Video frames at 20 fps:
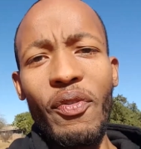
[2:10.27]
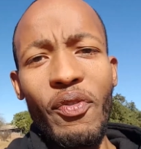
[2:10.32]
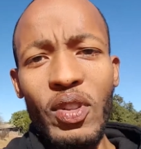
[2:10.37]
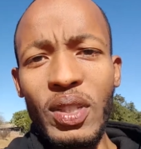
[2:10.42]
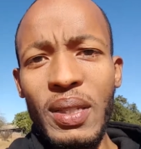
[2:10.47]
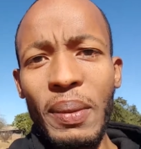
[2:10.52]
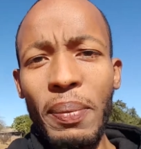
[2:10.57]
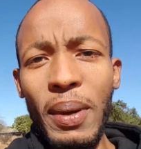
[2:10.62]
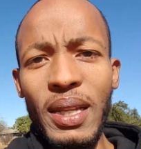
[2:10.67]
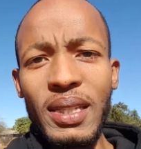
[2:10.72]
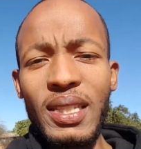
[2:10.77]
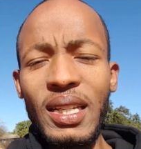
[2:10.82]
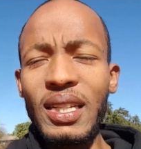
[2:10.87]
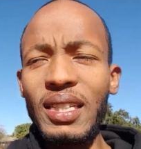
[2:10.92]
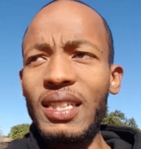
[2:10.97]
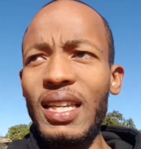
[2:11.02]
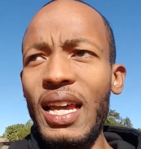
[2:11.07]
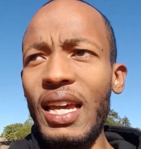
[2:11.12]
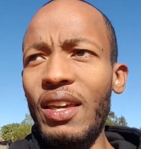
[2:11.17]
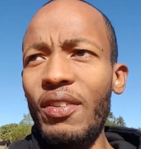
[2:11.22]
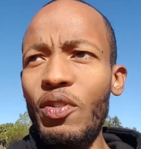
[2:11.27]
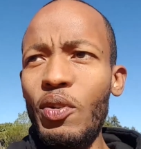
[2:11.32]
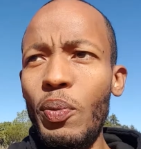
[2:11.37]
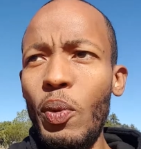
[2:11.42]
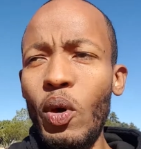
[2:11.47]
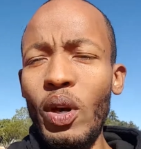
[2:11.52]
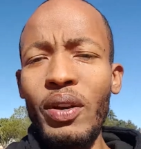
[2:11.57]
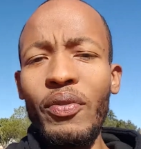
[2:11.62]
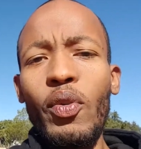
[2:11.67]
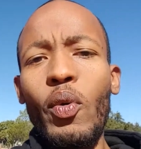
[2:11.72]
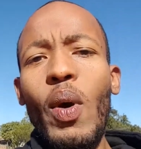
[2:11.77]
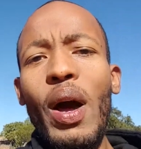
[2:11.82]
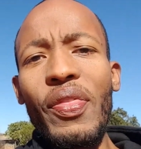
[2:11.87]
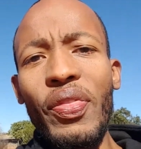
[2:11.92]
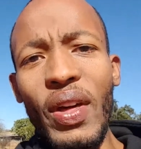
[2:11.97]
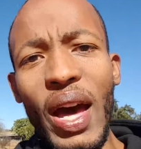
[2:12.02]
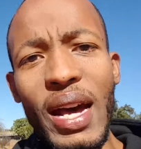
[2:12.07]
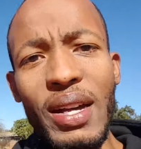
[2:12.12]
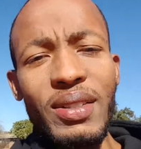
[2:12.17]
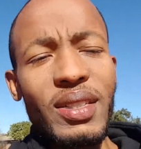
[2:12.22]
simplicity's sake, if you bought in for
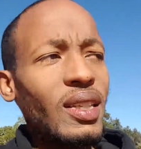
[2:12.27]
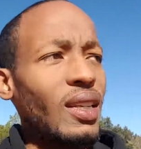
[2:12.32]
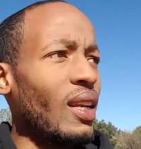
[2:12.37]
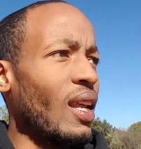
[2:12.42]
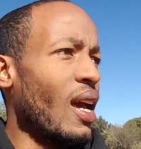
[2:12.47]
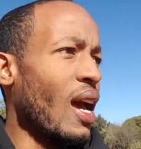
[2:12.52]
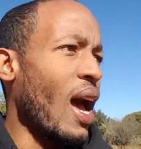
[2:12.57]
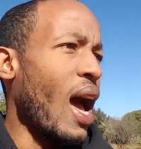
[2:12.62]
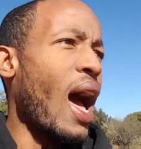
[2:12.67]
1,000,